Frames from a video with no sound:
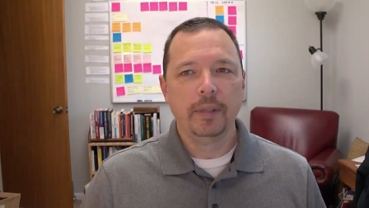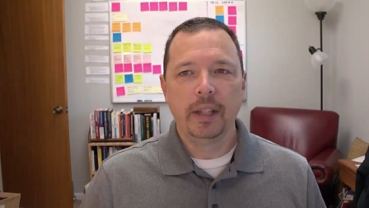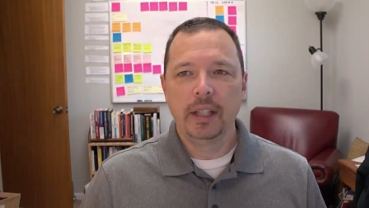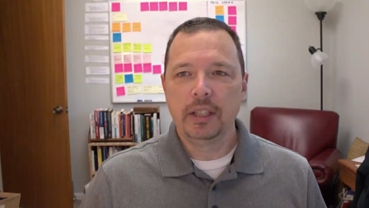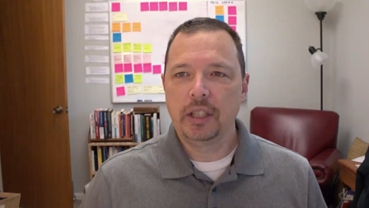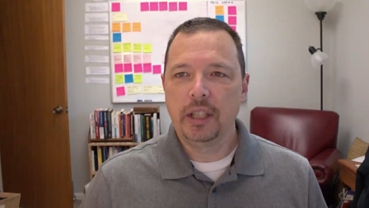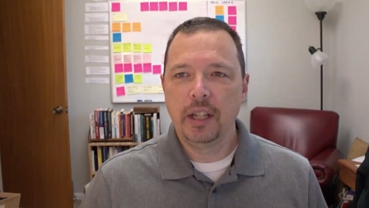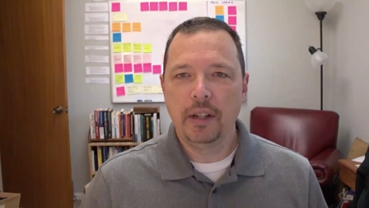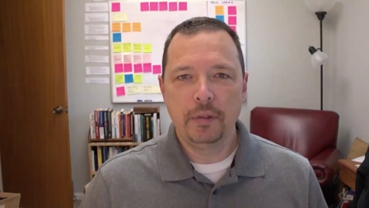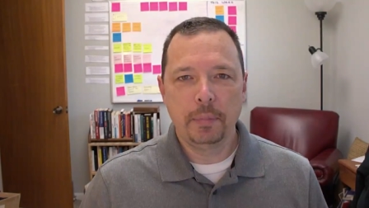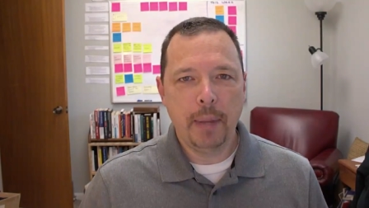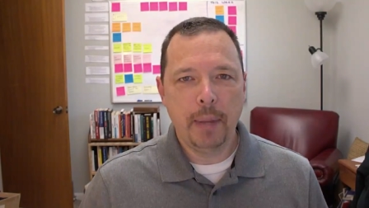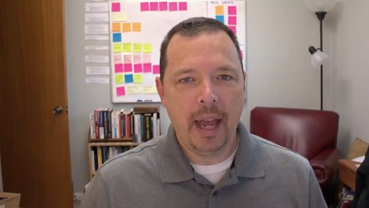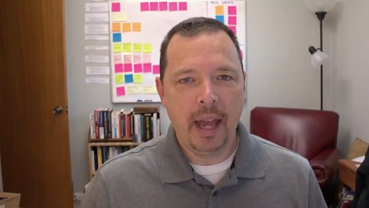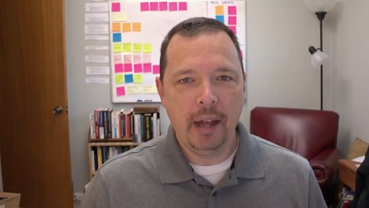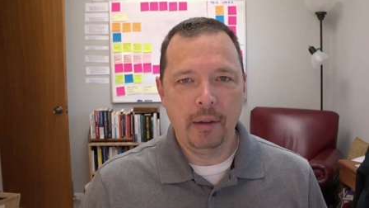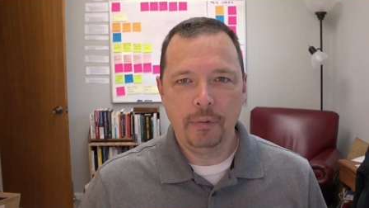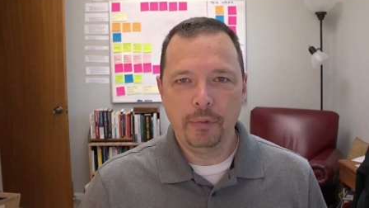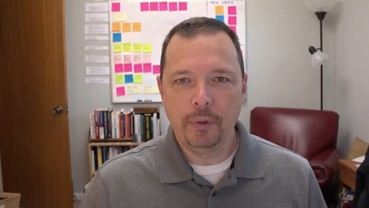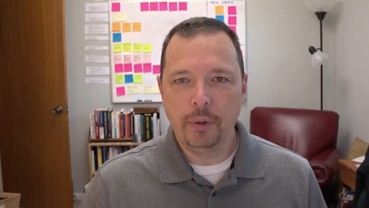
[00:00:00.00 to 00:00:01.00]
That stuff's
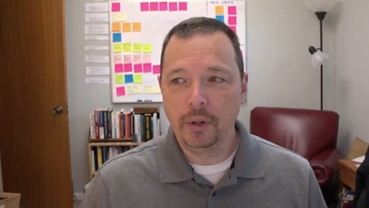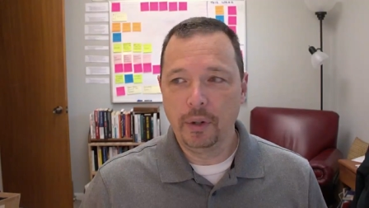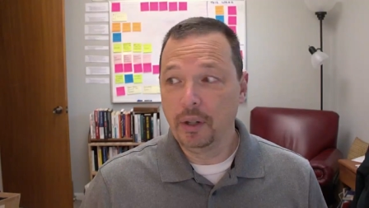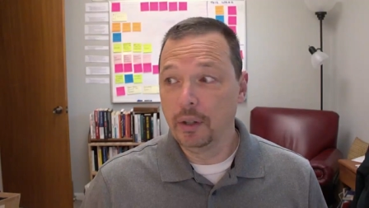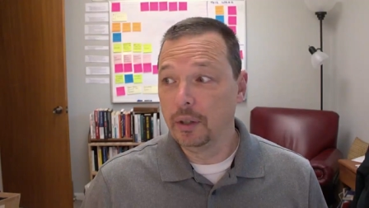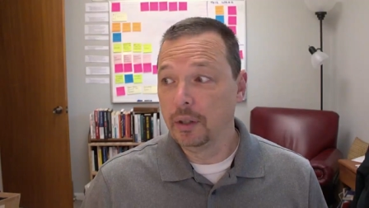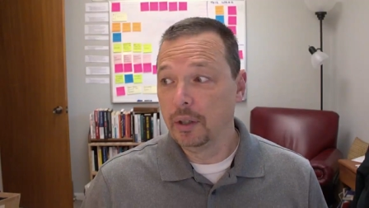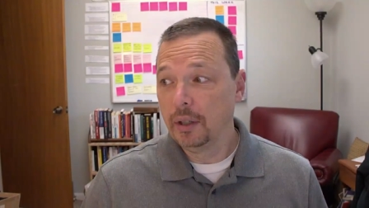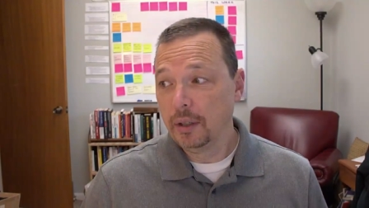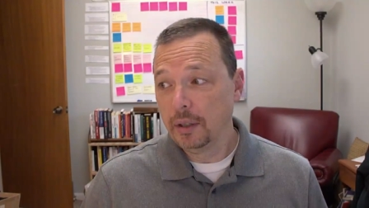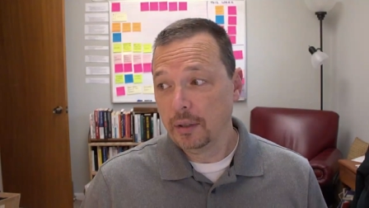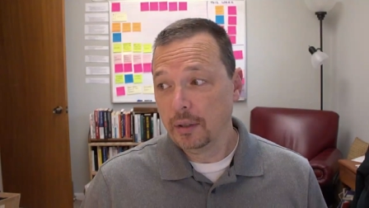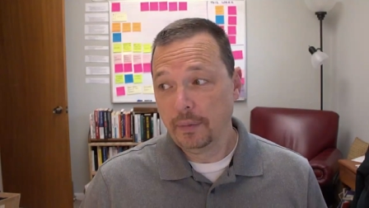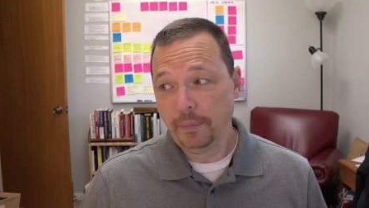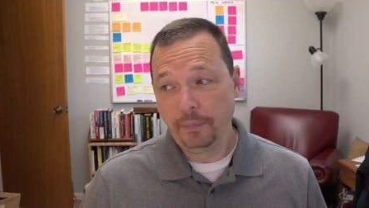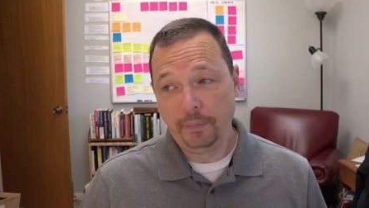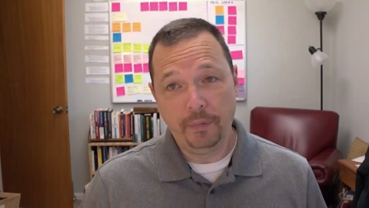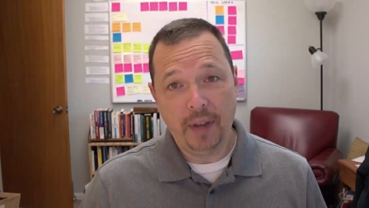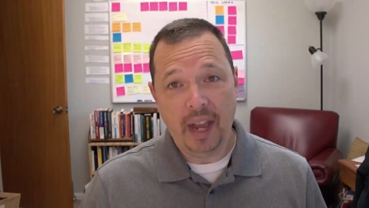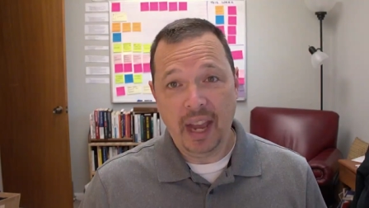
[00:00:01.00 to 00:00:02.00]
bad for you.
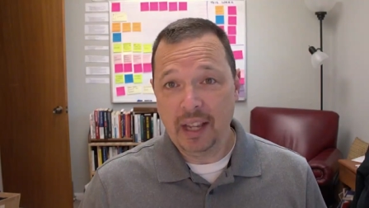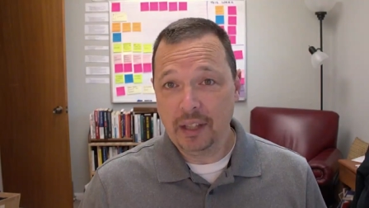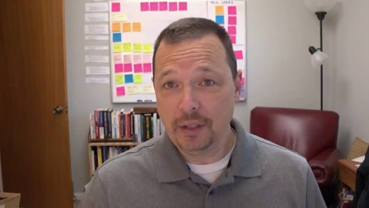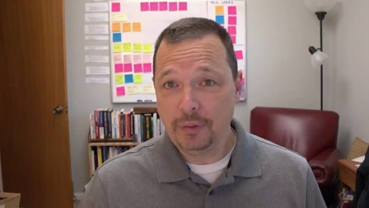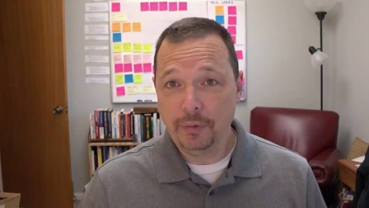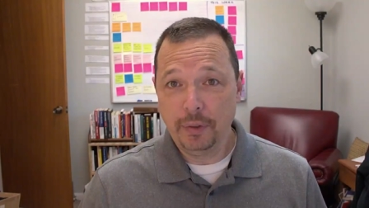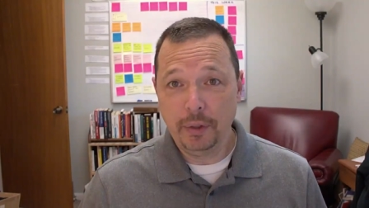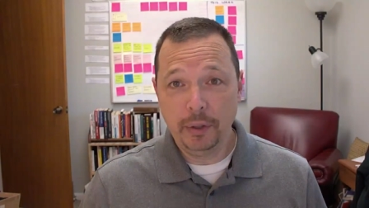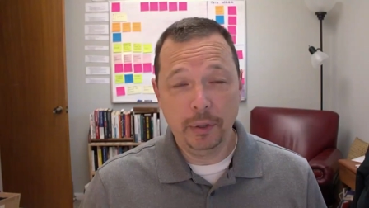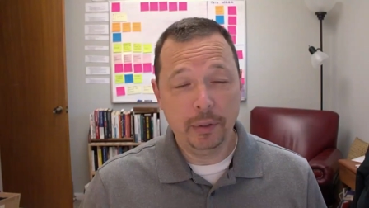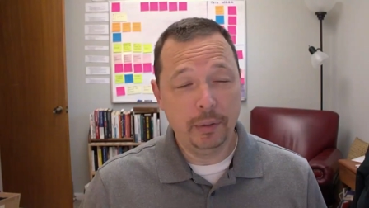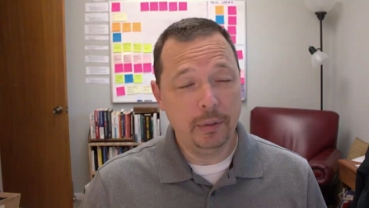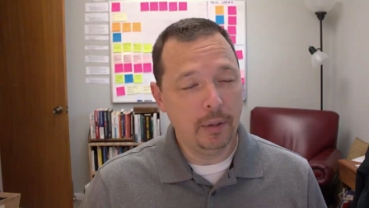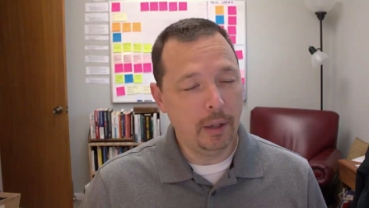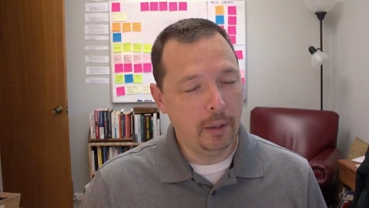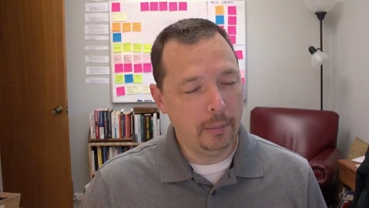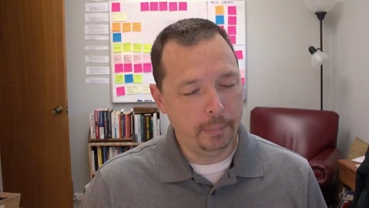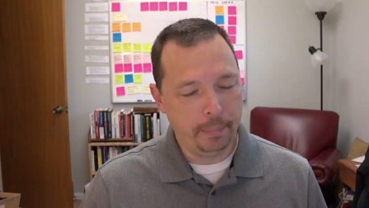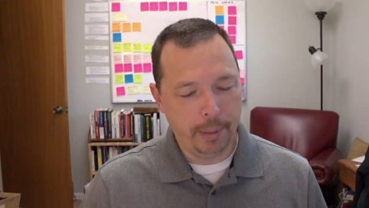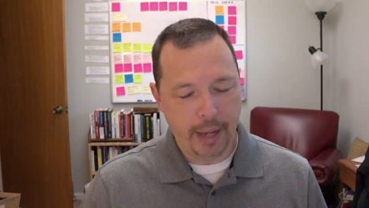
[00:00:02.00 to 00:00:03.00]
Fast food,
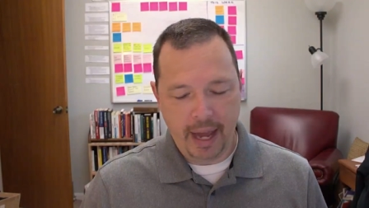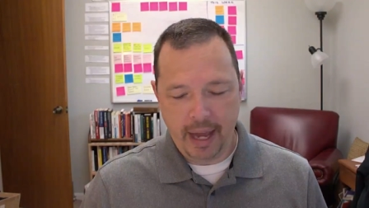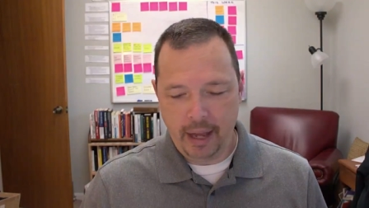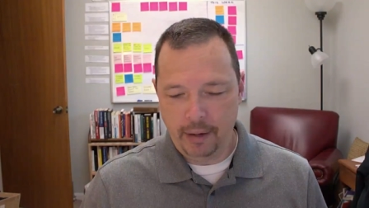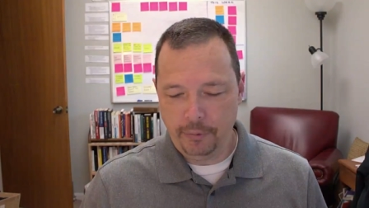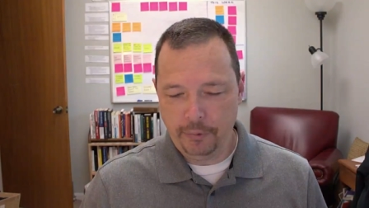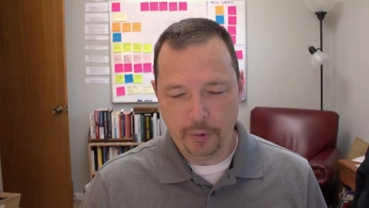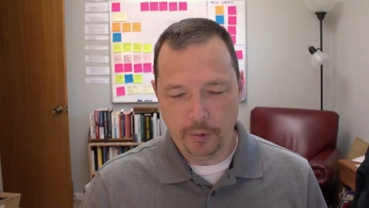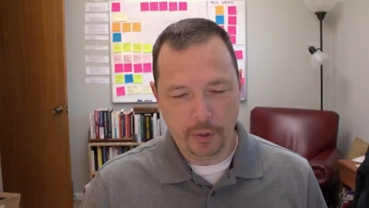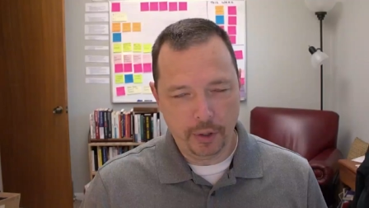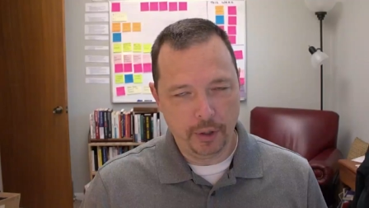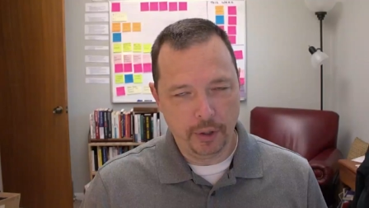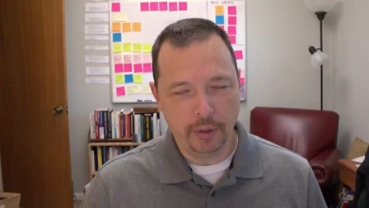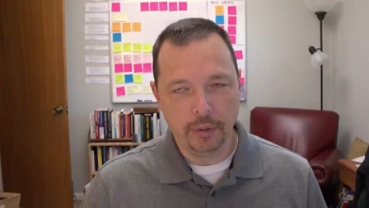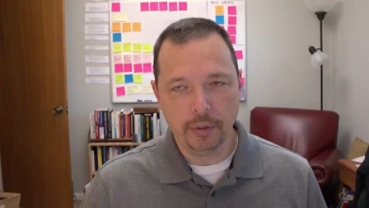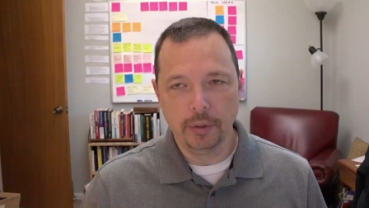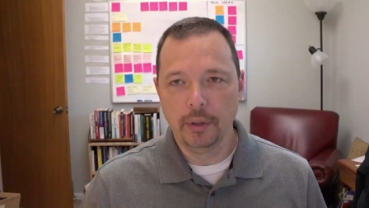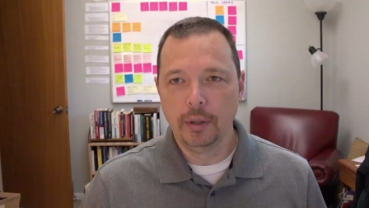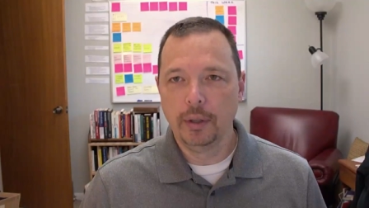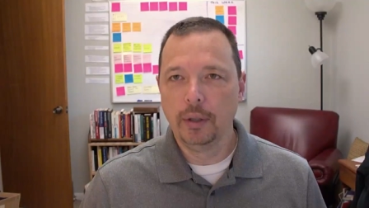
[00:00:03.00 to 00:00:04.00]
bad for
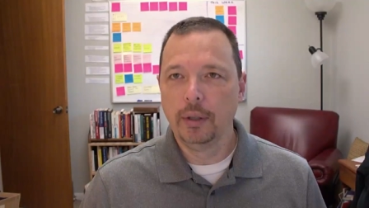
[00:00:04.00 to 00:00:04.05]
you.